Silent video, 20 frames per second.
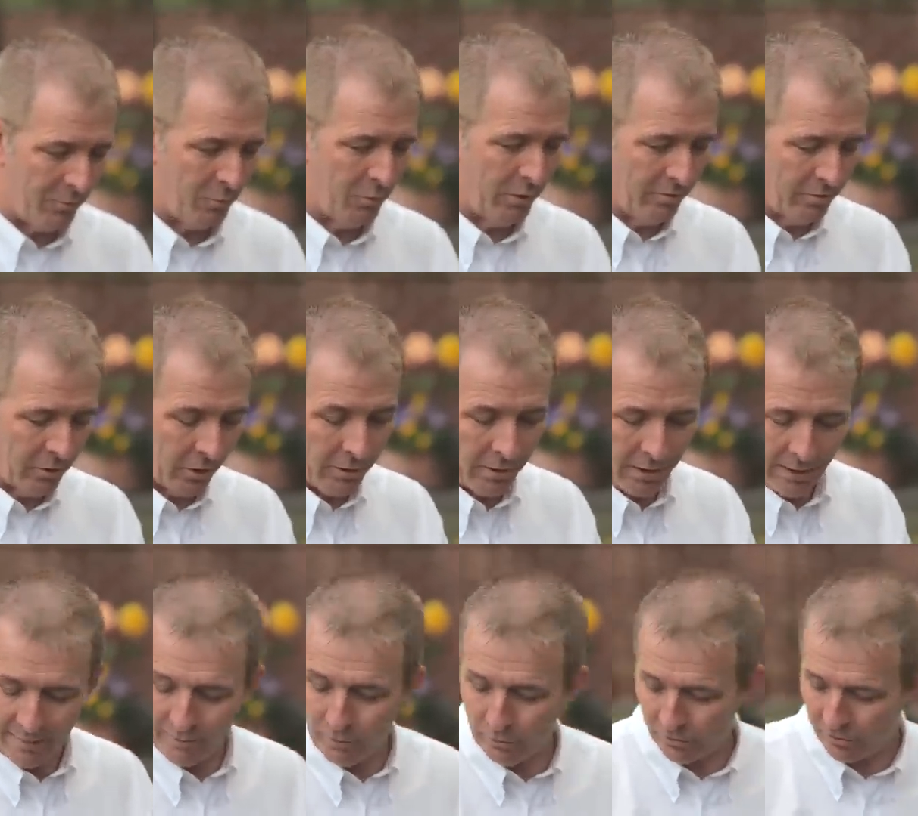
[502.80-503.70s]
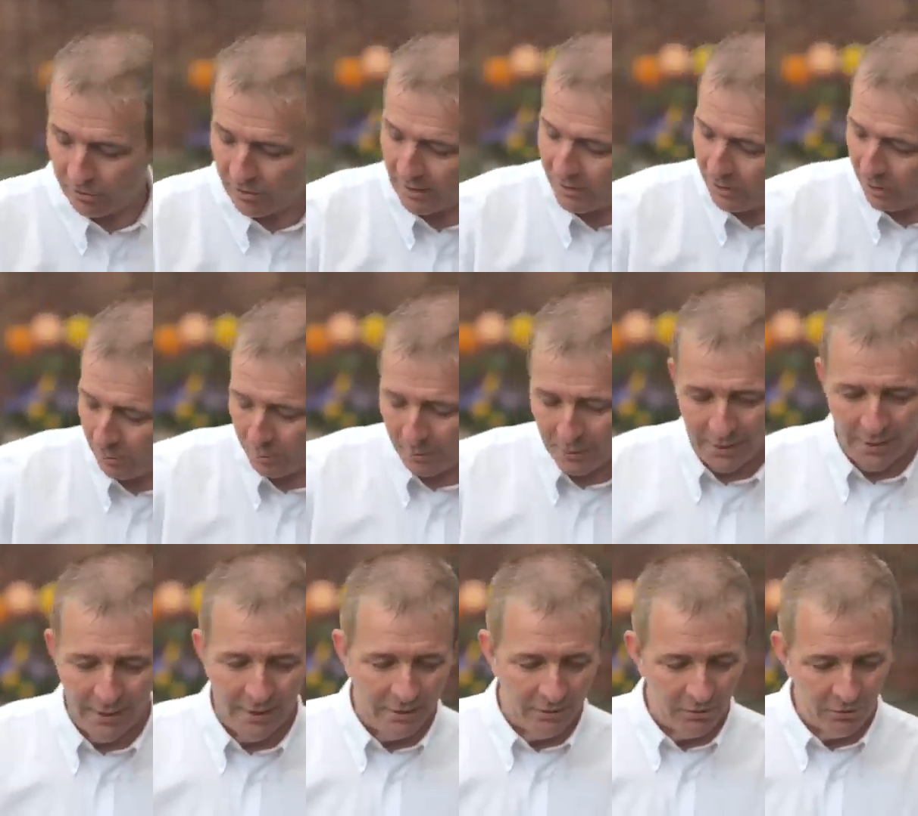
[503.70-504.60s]
We've got the levels set up.
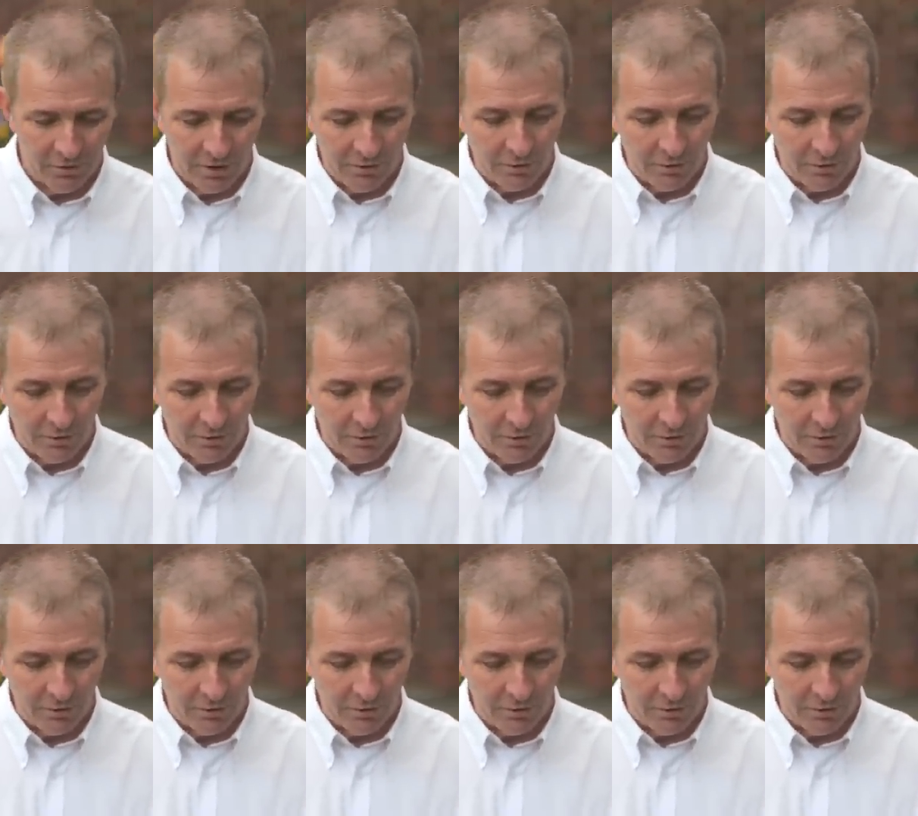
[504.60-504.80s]
As you see,